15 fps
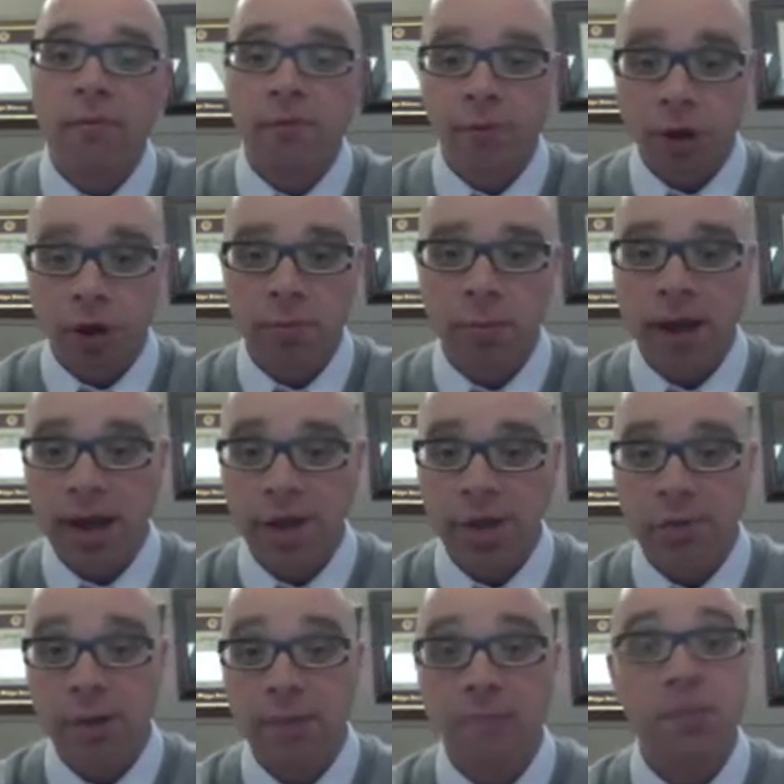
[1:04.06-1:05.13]
fraud
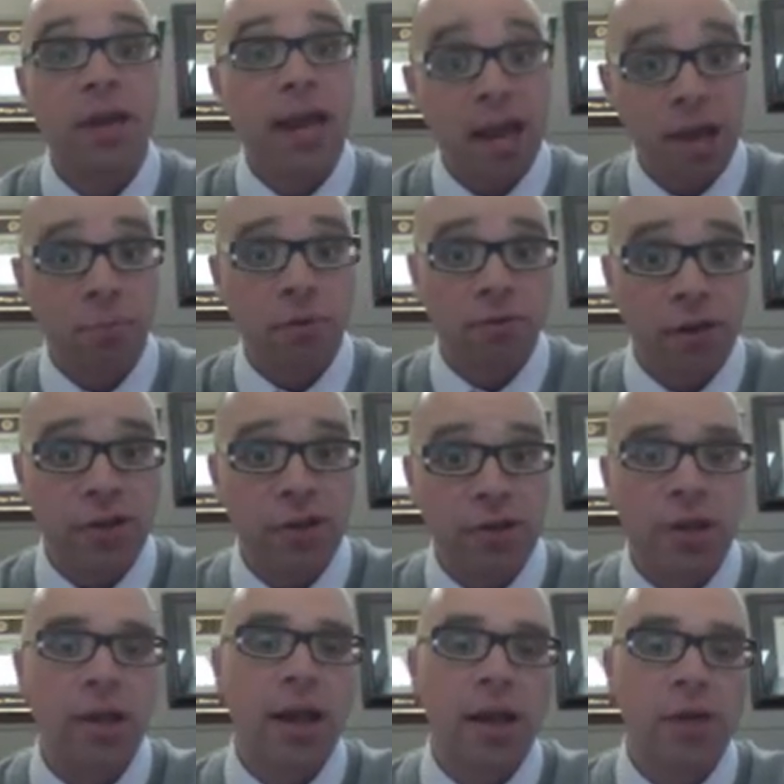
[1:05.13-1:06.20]
management and professional
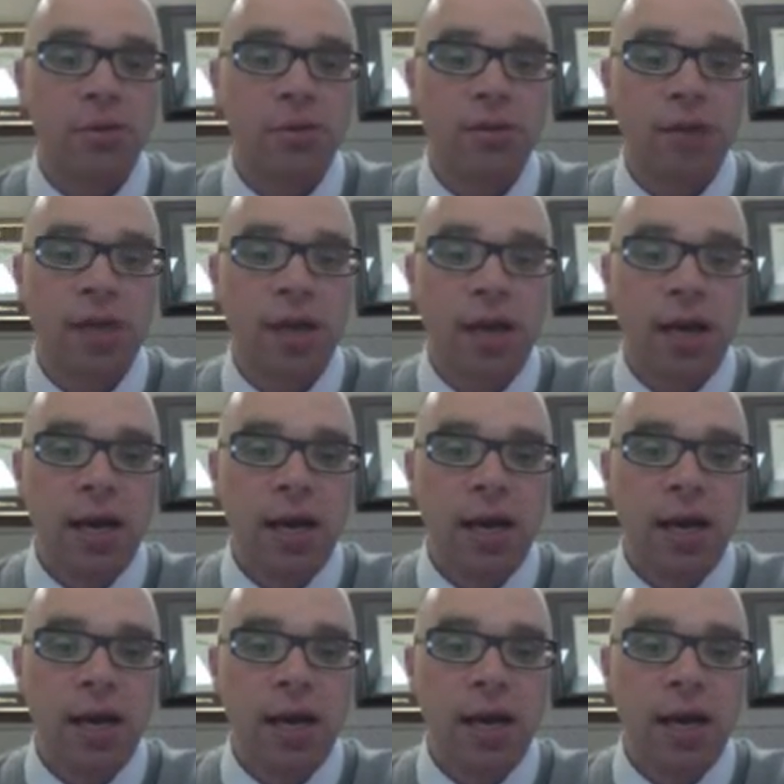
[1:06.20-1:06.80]
accountancy,